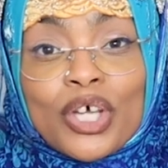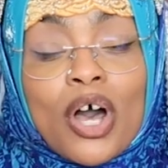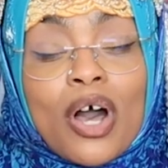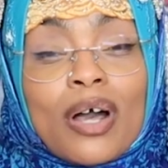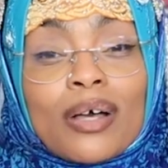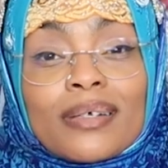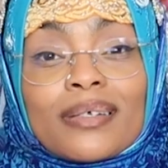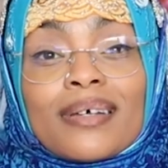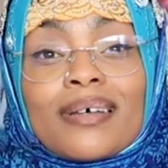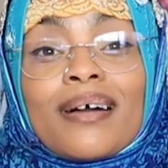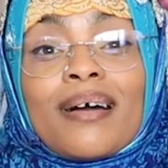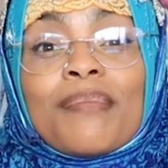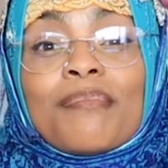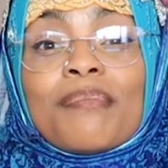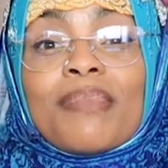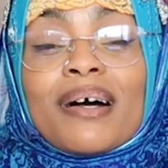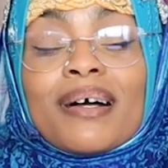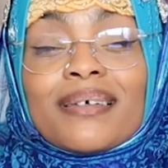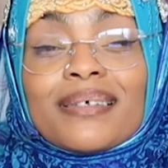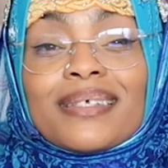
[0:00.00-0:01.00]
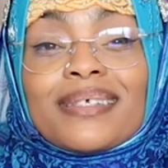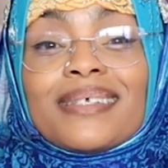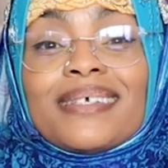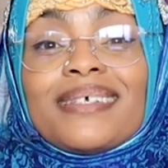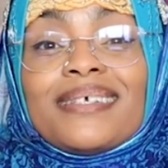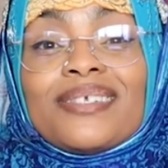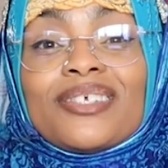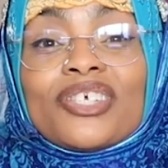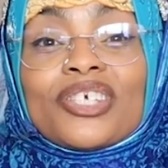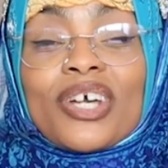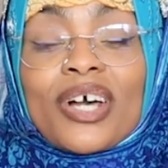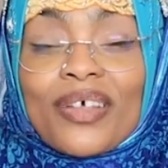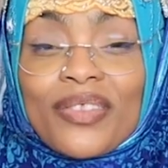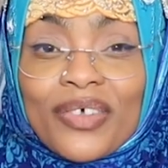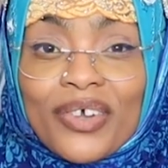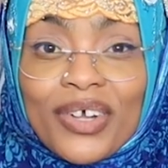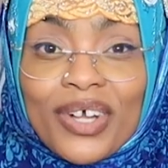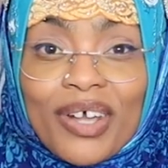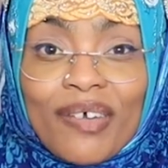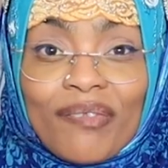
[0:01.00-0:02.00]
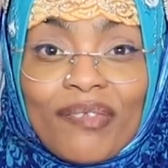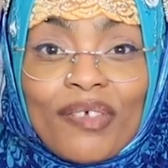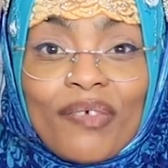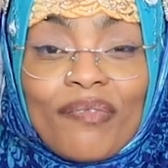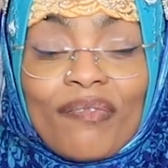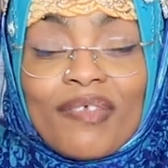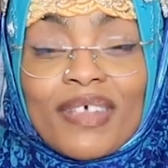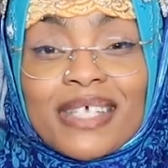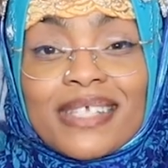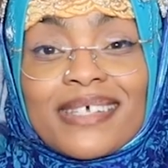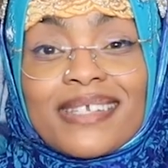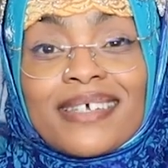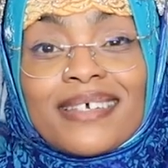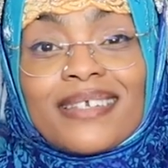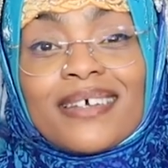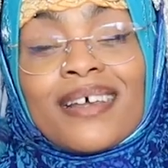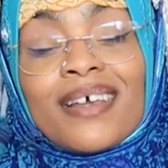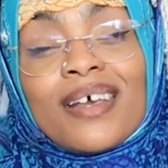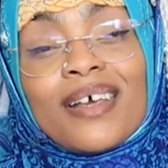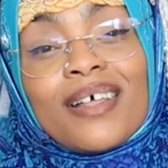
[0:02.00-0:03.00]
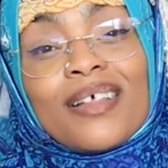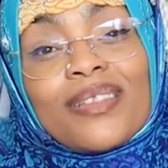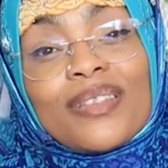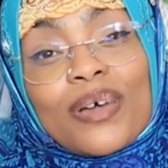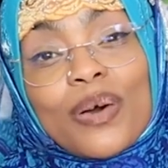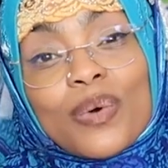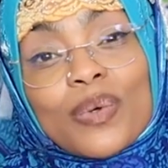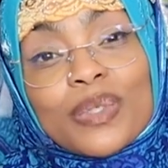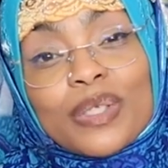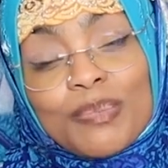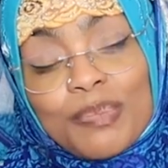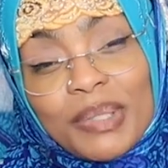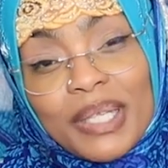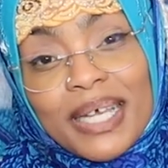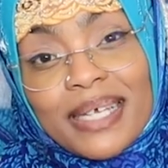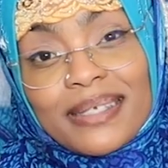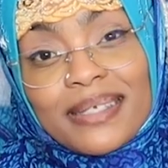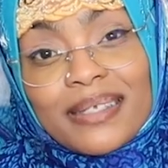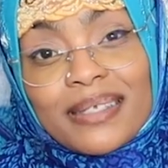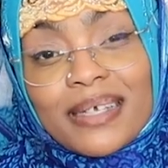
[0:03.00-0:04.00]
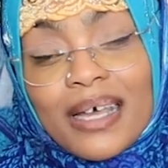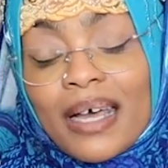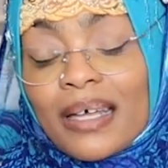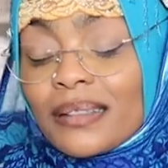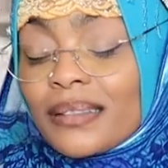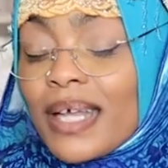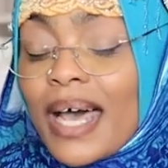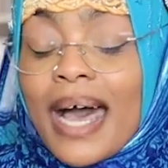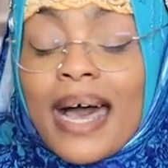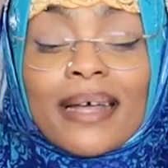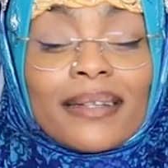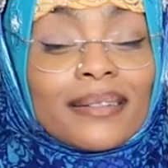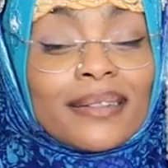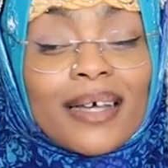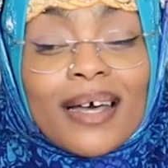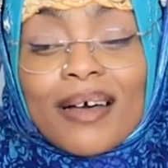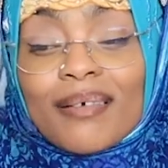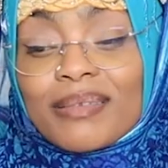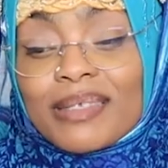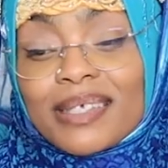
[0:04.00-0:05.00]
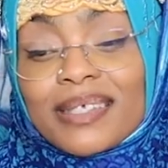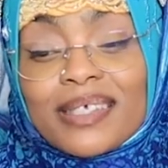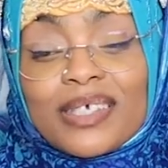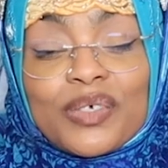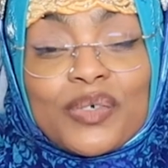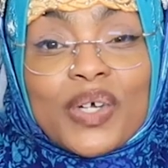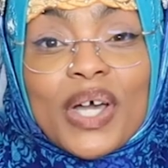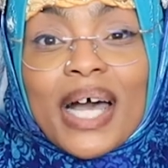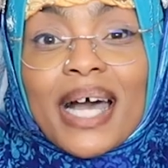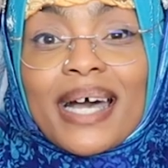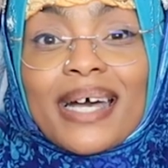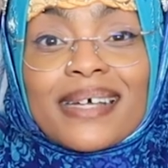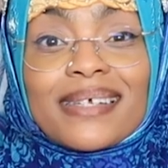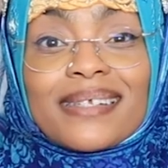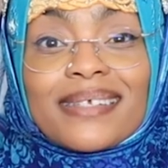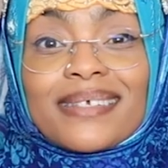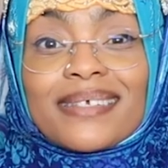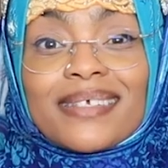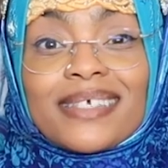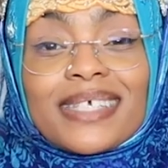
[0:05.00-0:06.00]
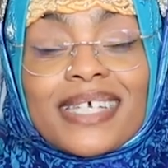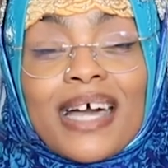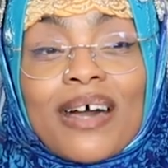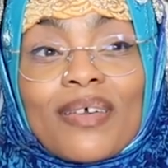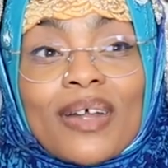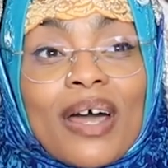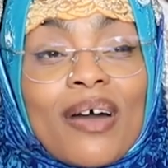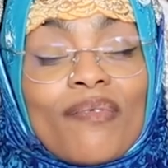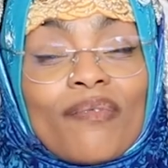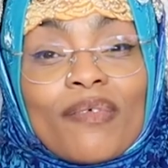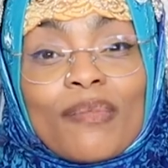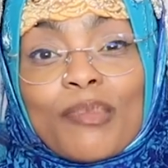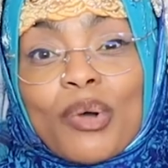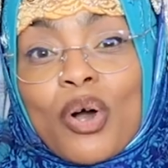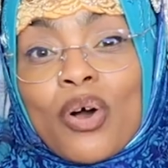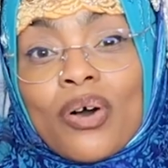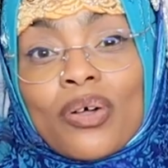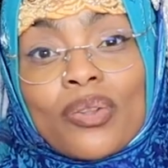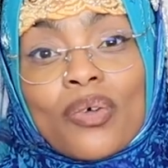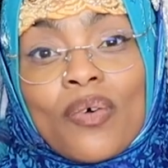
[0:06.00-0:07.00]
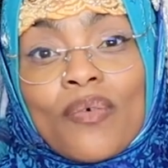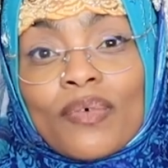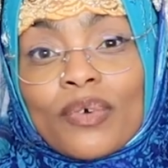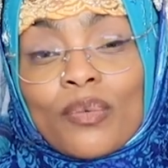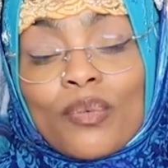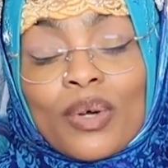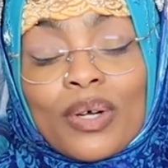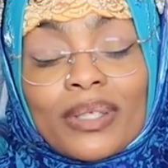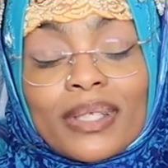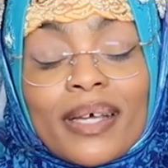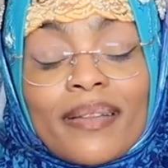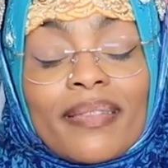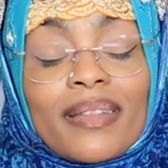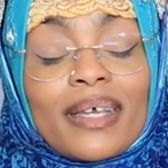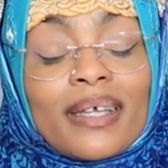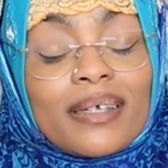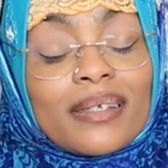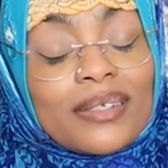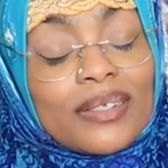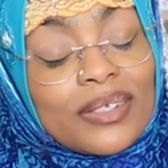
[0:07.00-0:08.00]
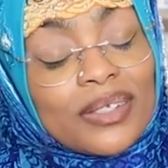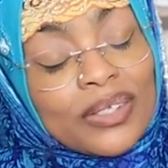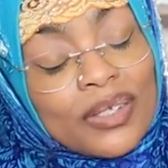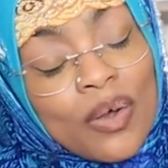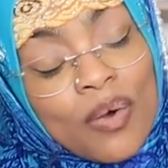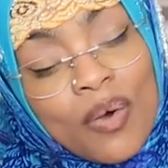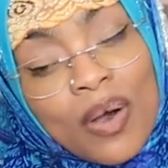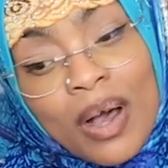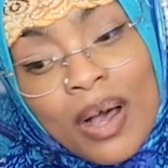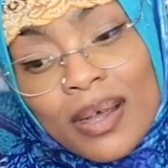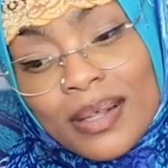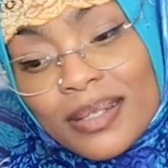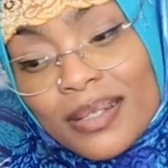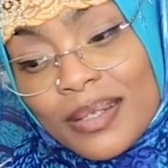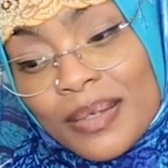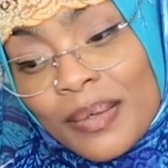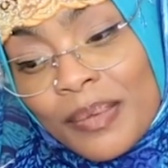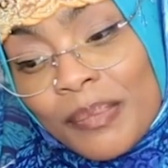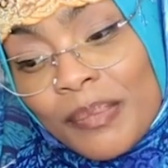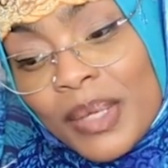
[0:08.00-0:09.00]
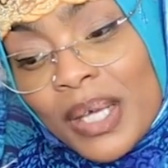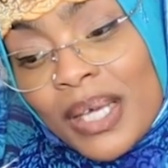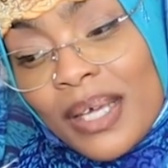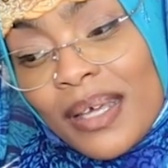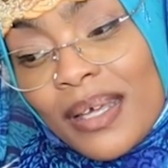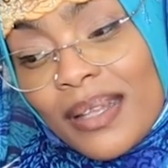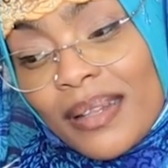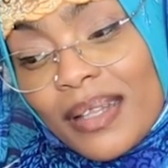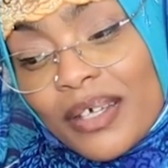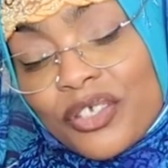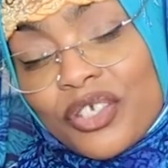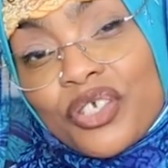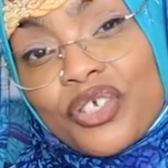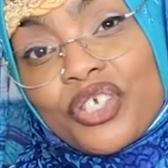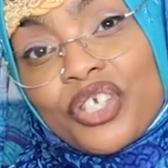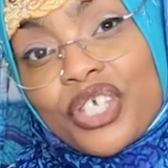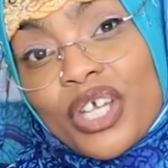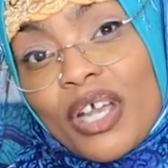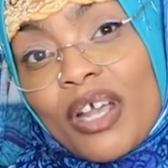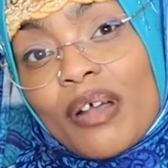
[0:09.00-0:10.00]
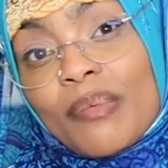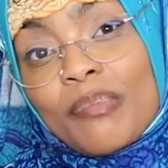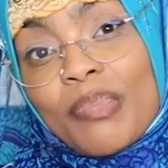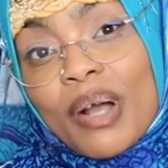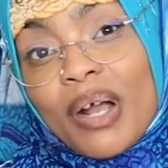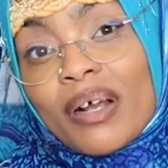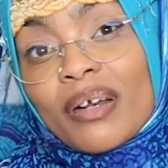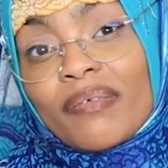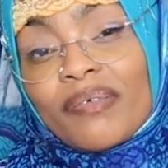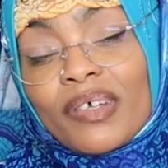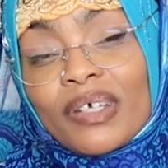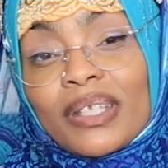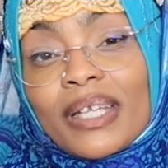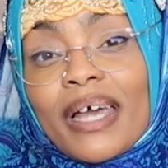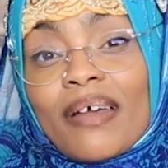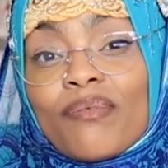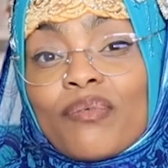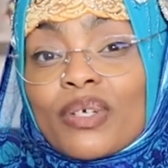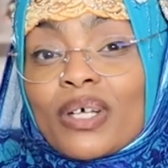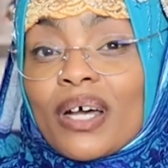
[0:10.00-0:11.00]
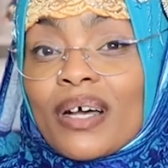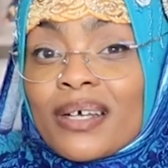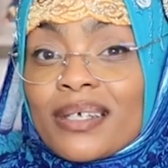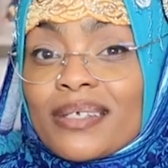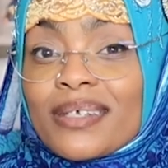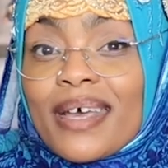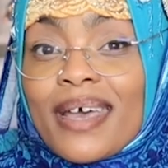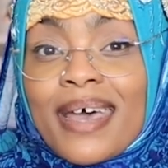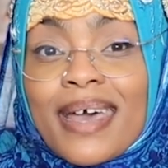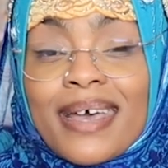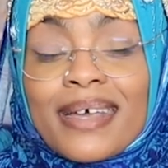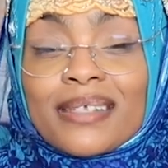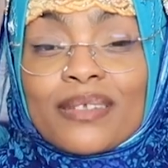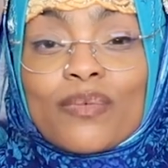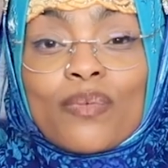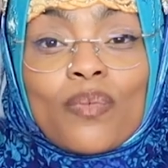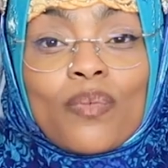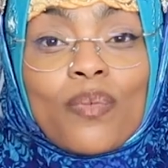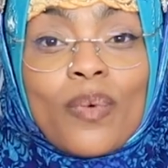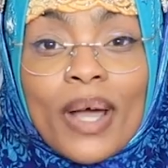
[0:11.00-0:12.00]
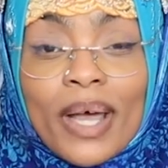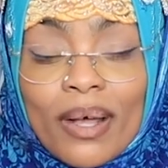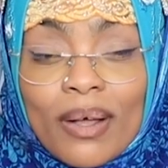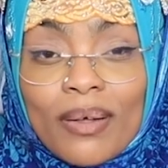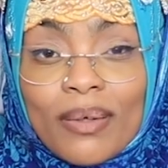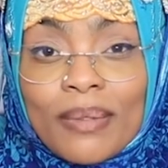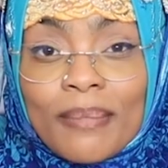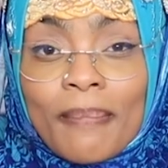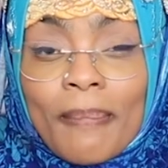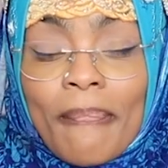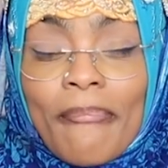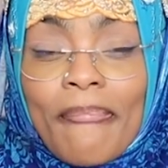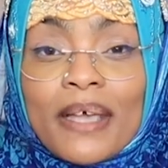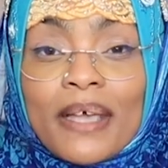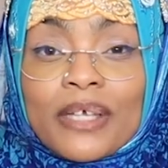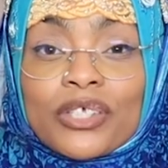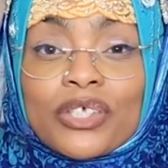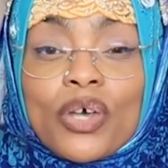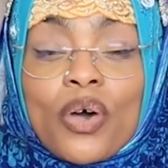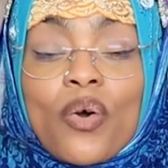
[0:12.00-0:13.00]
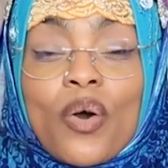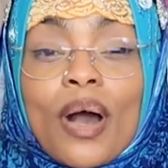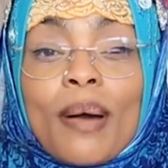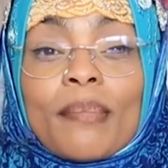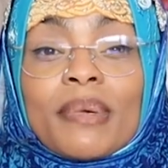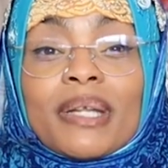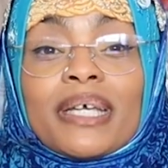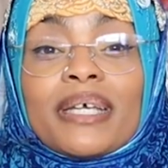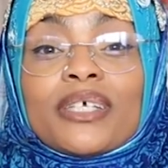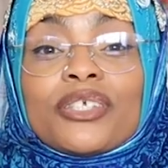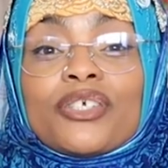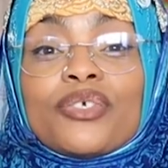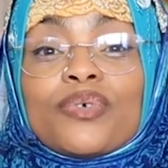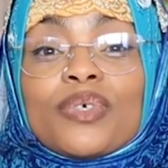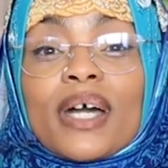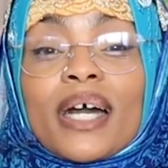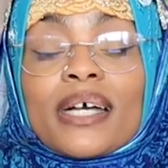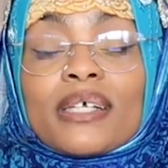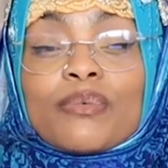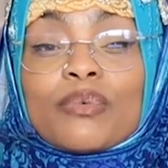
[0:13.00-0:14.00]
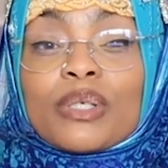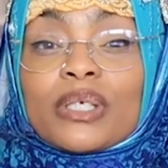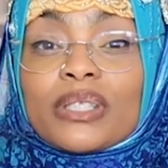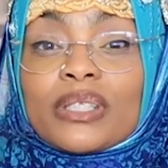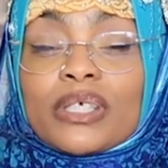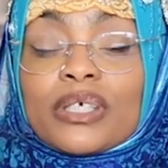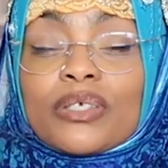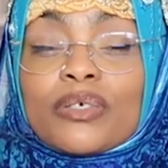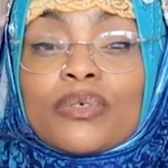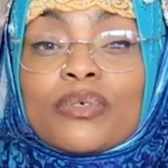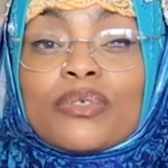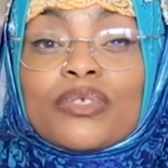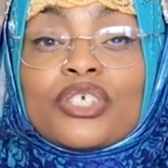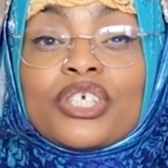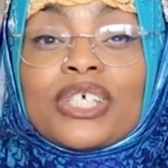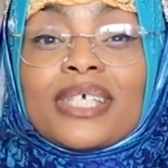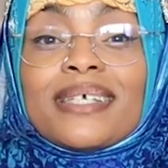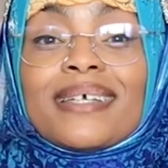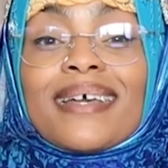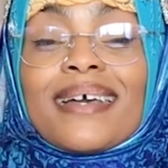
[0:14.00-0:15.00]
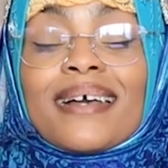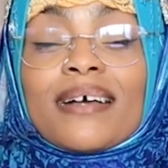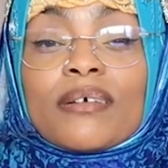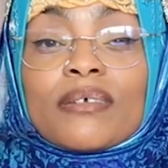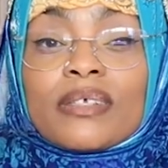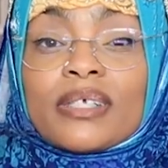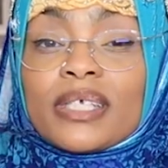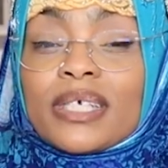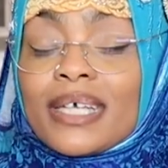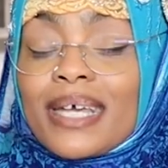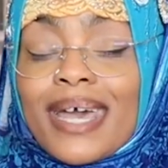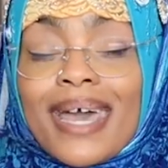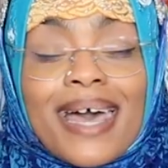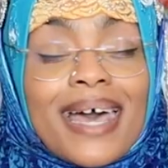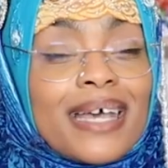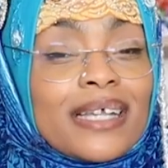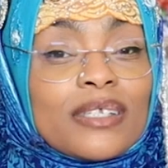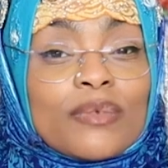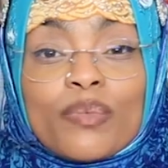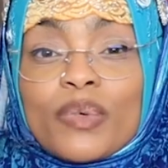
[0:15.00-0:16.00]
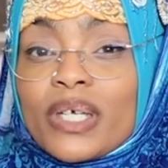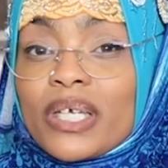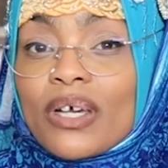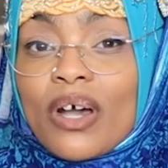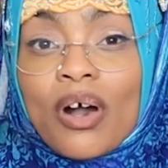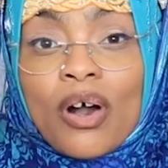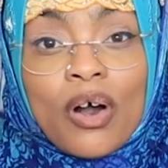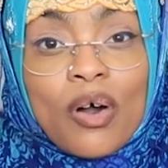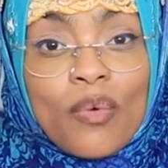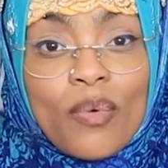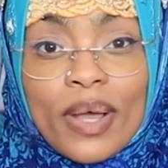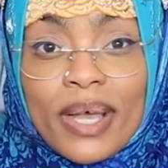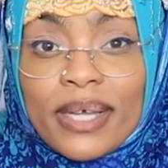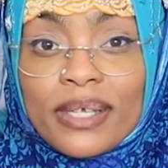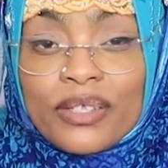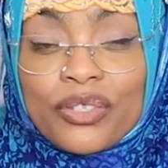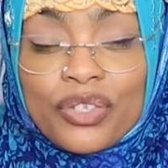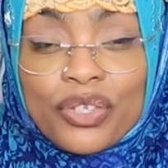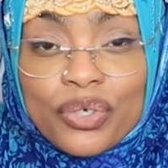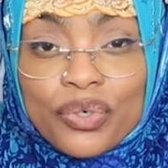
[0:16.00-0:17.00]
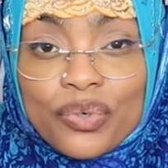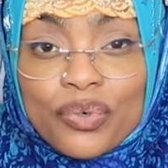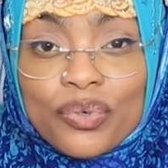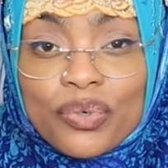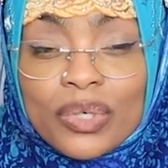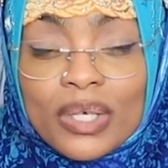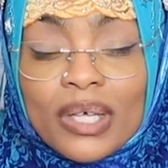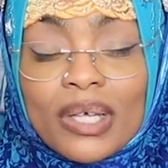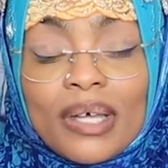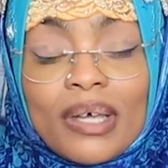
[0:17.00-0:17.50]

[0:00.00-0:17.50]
Talk amongst each other if you visited those places. I love to see you guys shout out from all over the world. I think it's so awesome that you're sharing part of your life with us as well. So I'm going to hit you guys with a little GLC, as we always do.